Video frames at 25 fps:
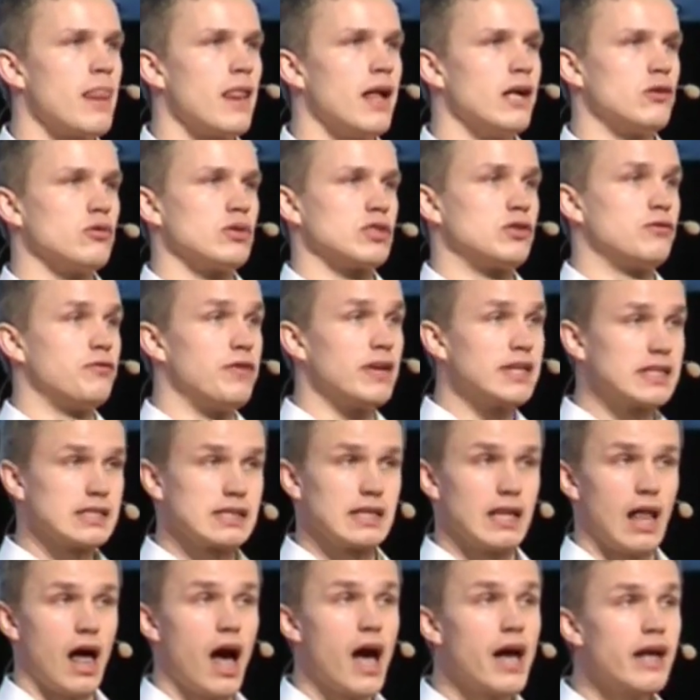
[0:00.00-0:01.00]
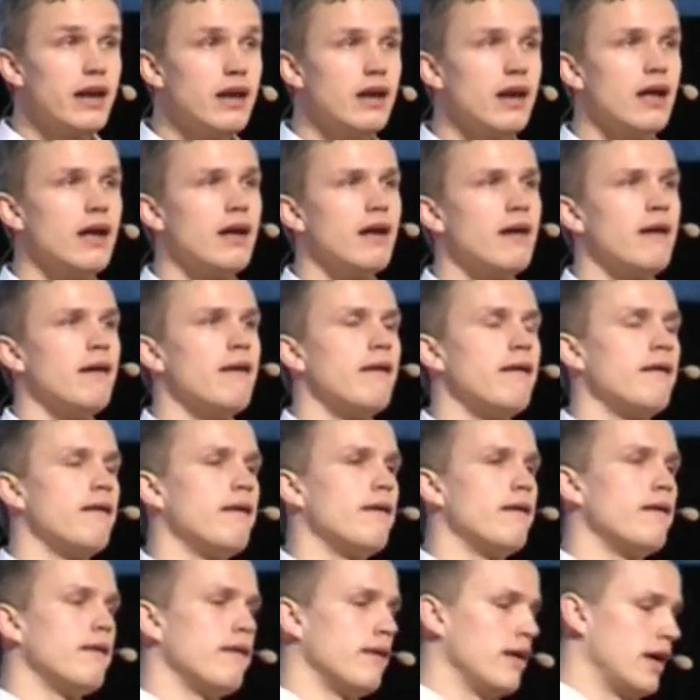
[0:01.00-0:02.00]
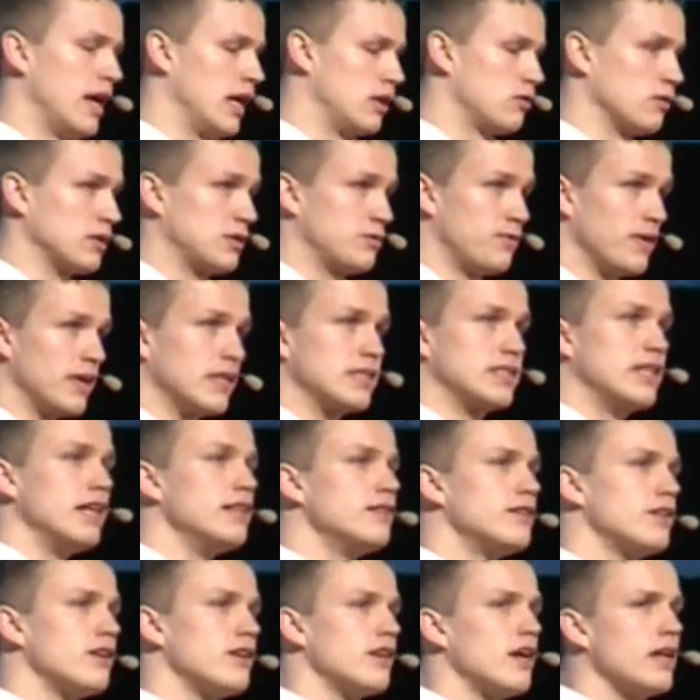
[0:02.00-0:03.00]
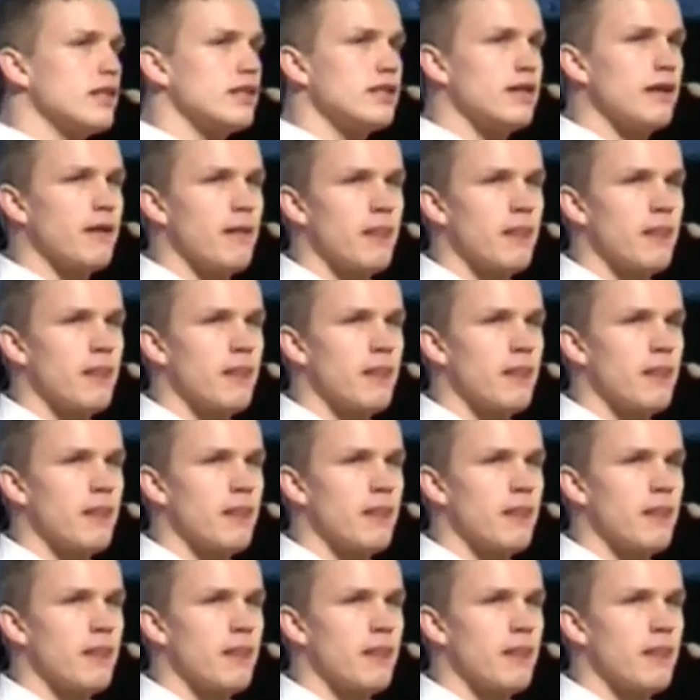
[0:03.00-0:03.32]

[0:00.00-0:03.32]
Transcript: It was fixed line. It was fixed internet.